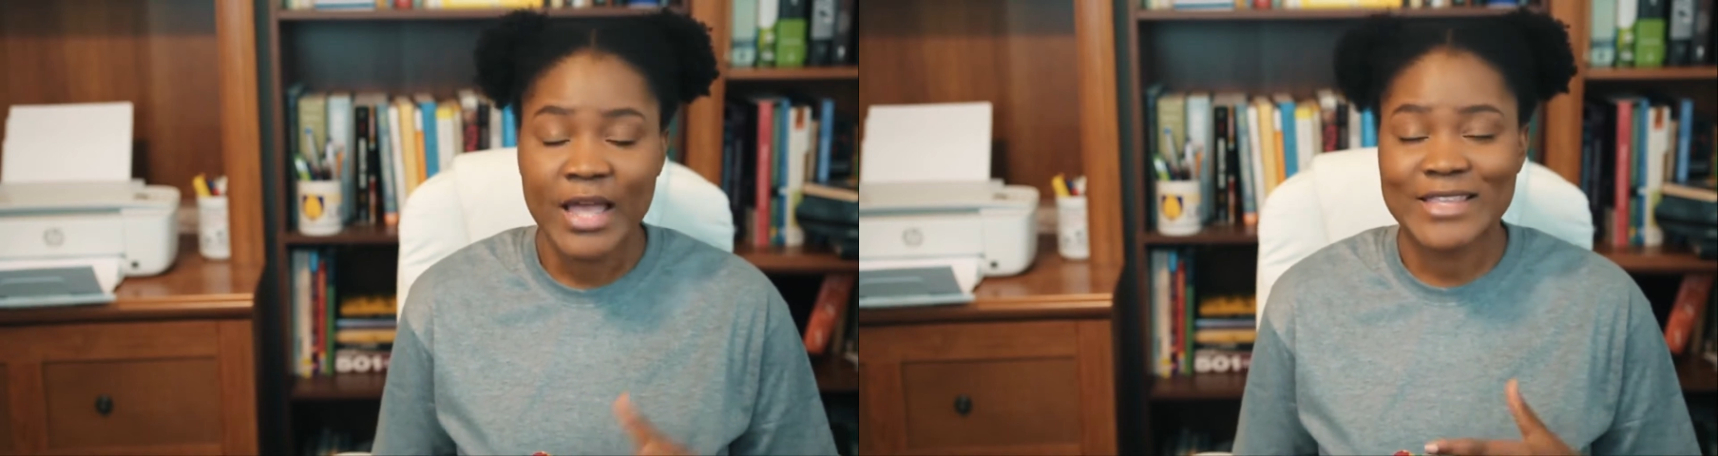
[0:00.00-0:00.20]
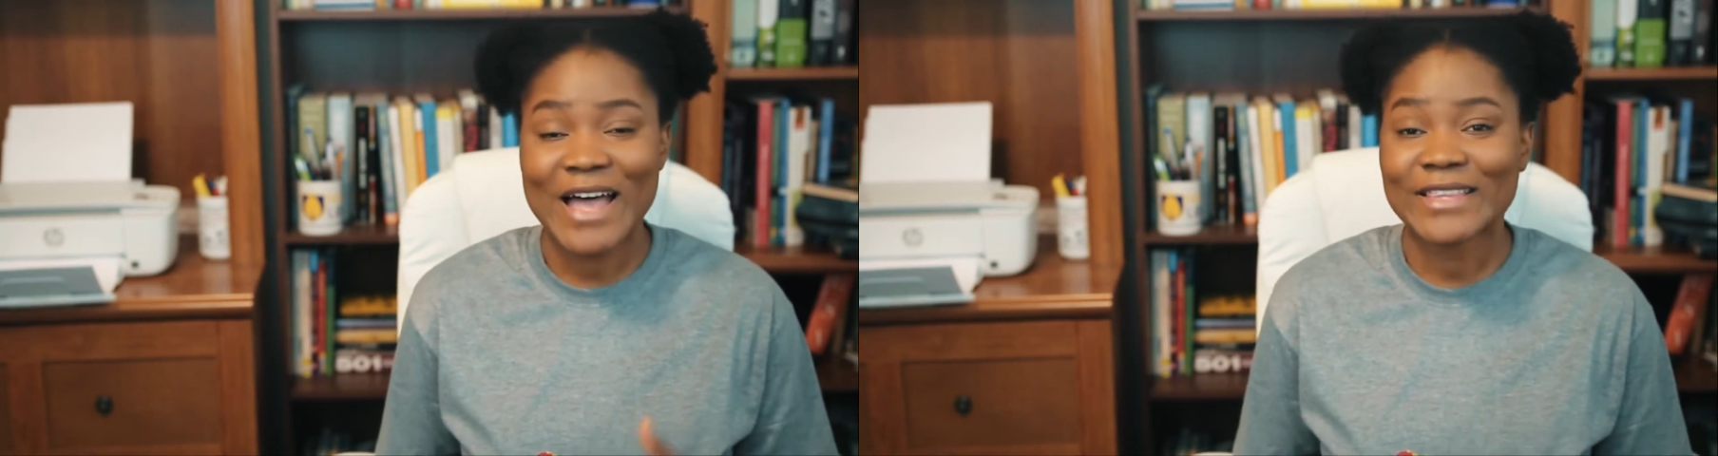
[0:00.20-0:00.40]

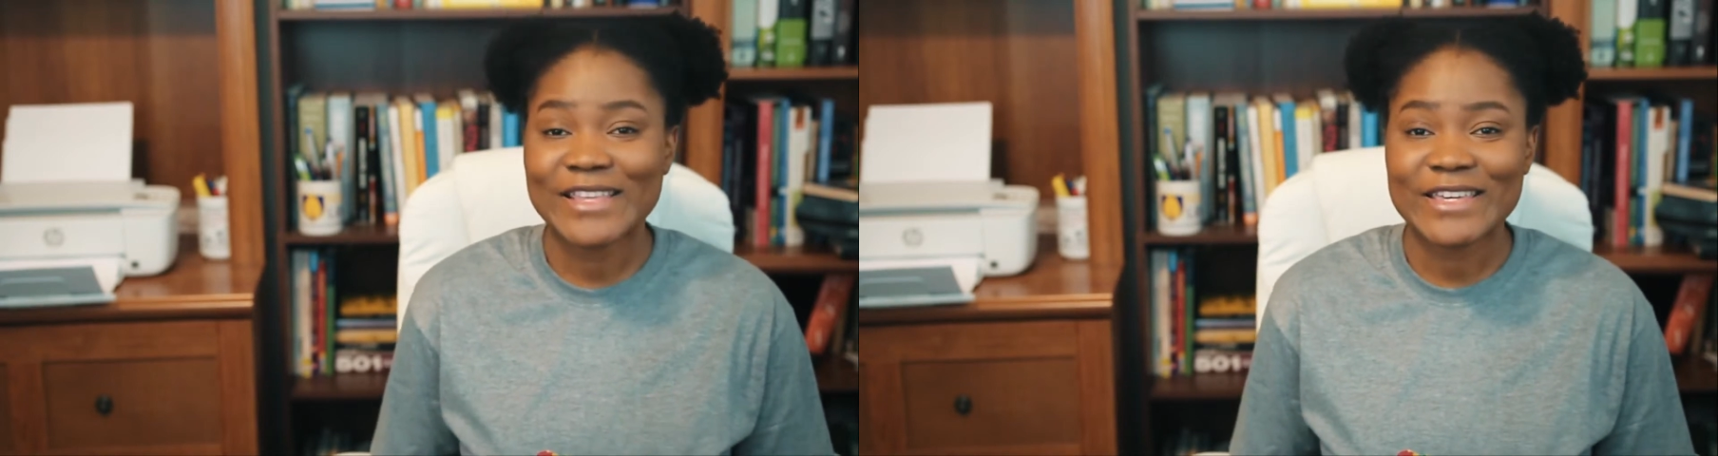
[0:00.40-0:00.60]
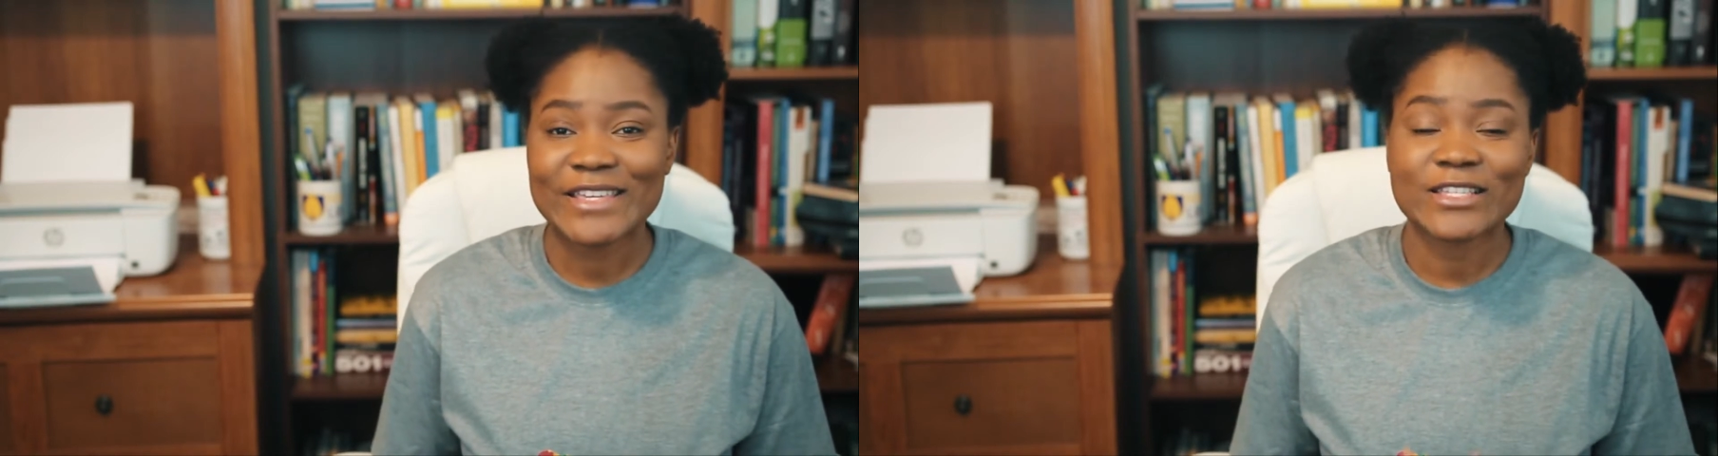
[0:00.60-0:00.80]
That
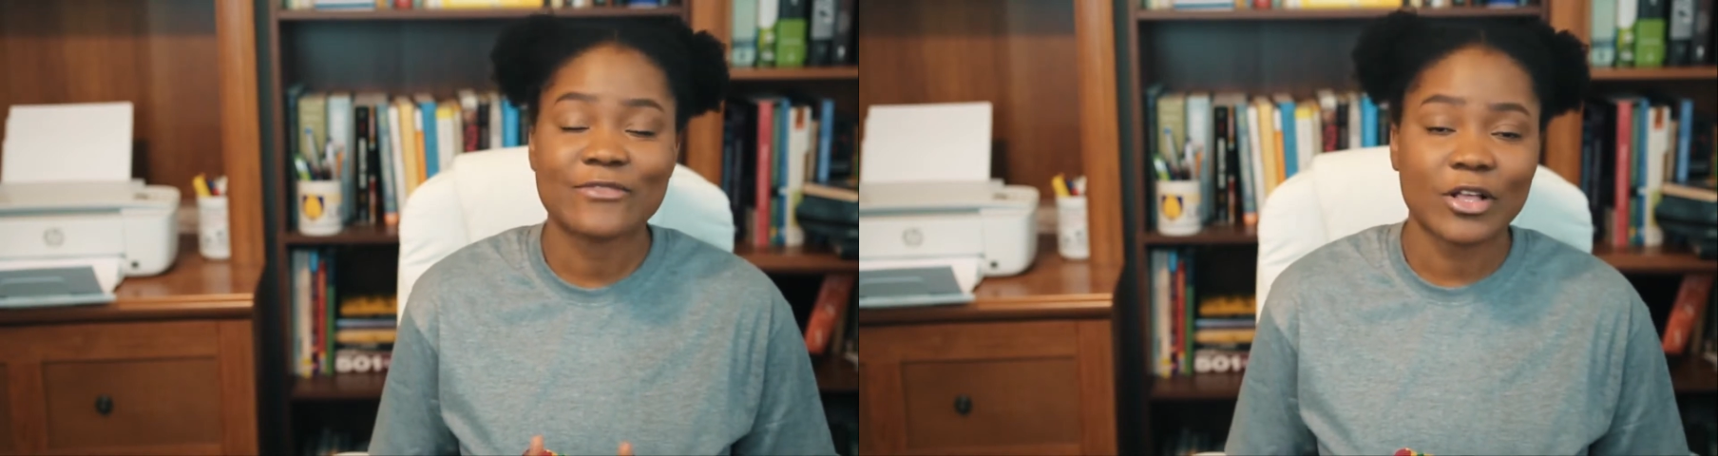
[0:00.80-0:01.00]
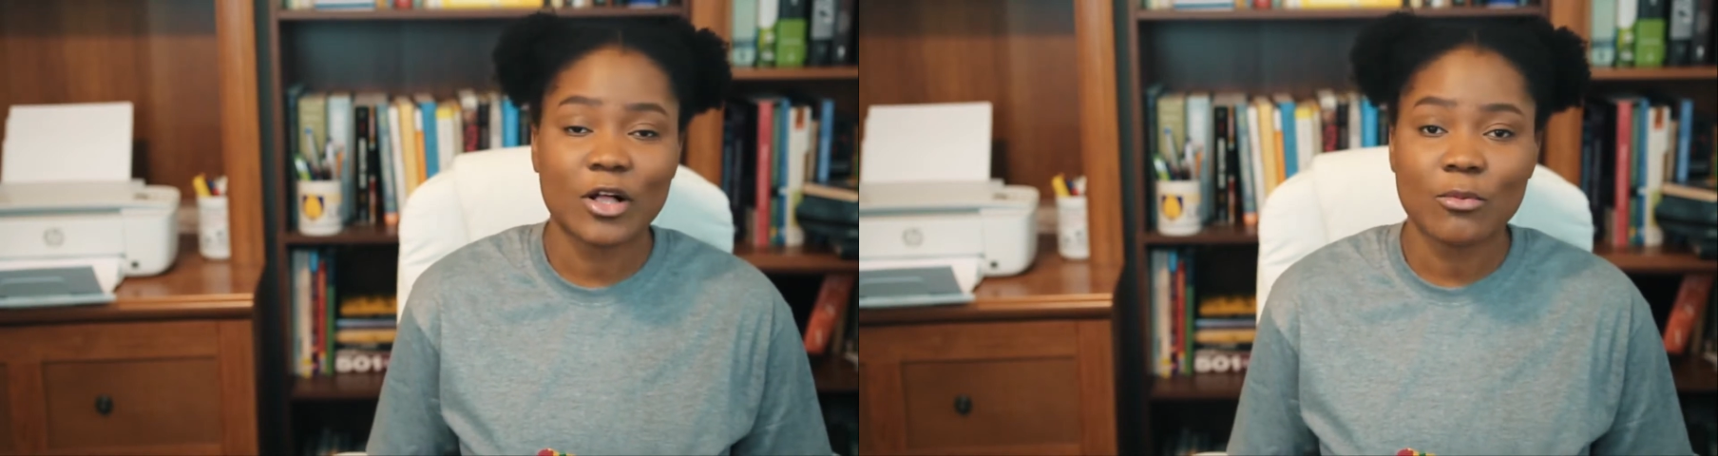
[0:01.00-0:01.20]
link is
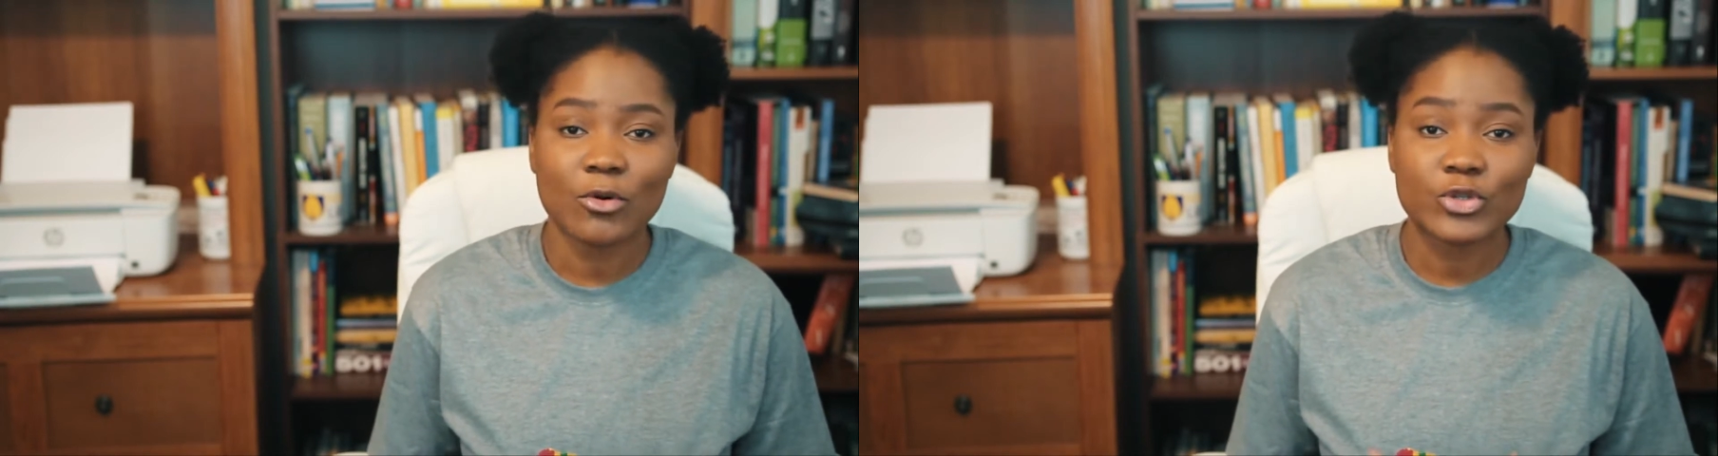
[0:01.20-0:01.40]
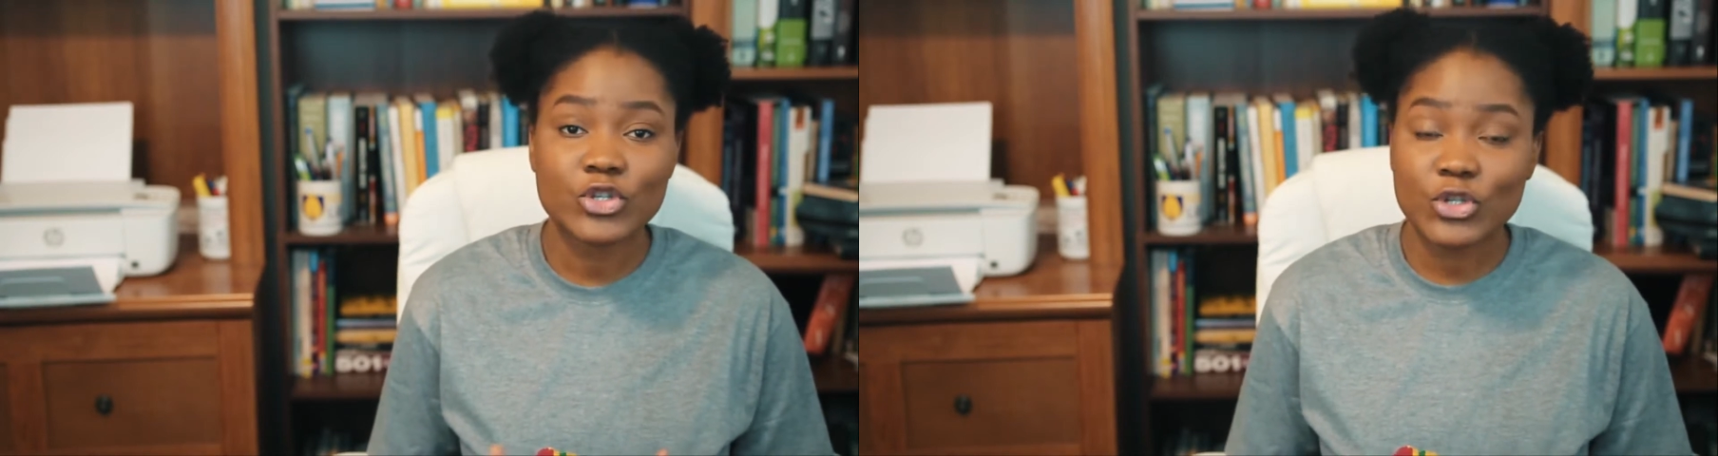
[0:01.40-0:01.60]

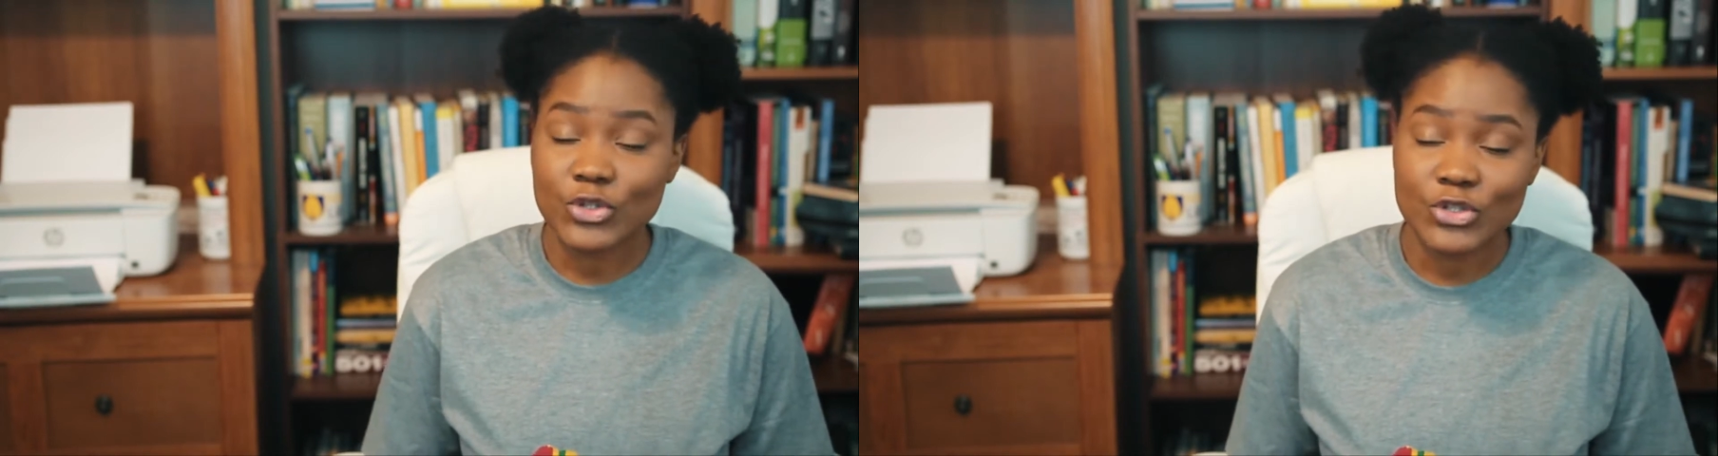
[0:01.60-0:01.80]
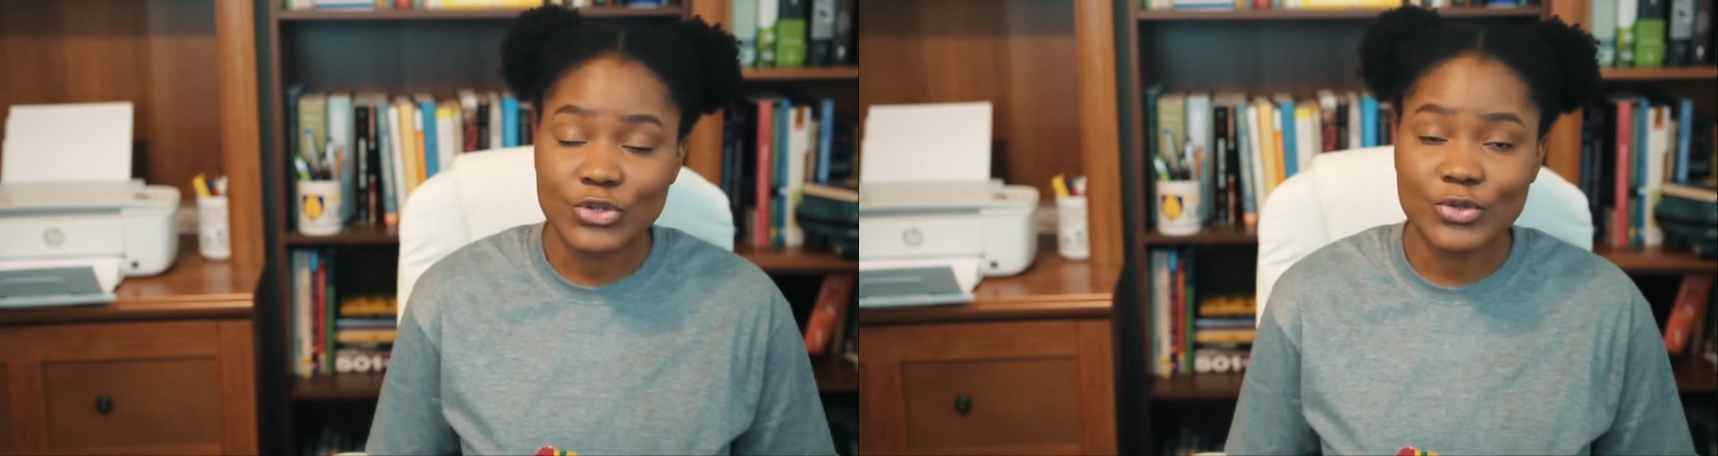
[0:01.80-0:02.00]
available to
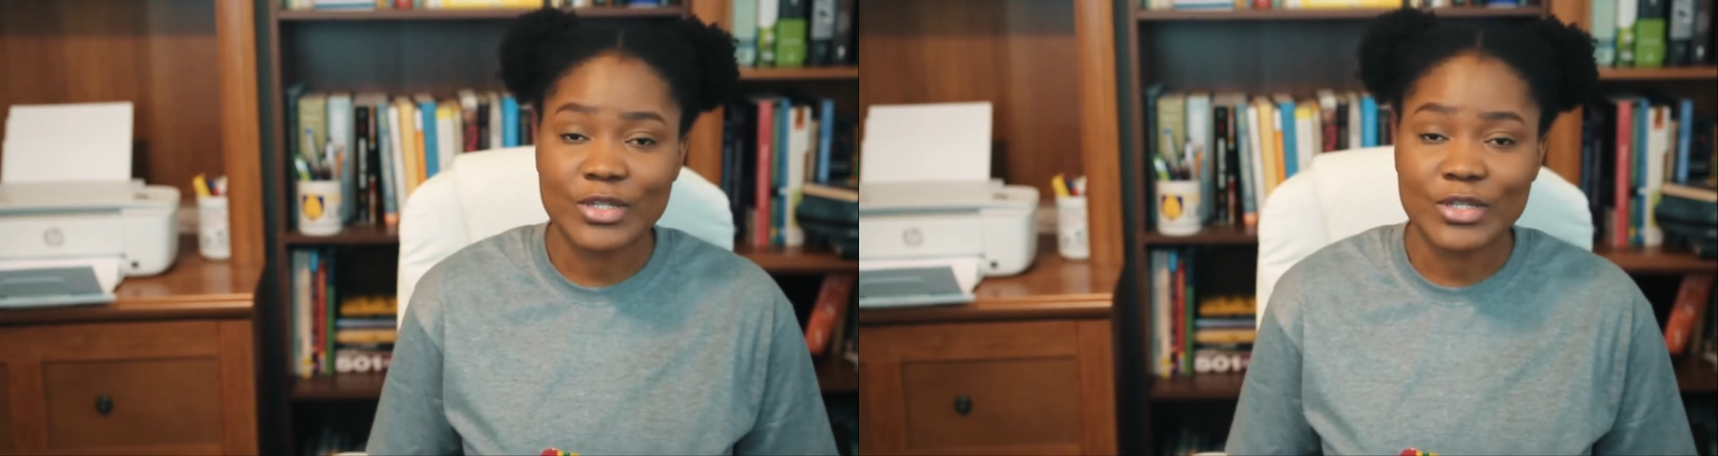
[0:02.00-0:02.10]
you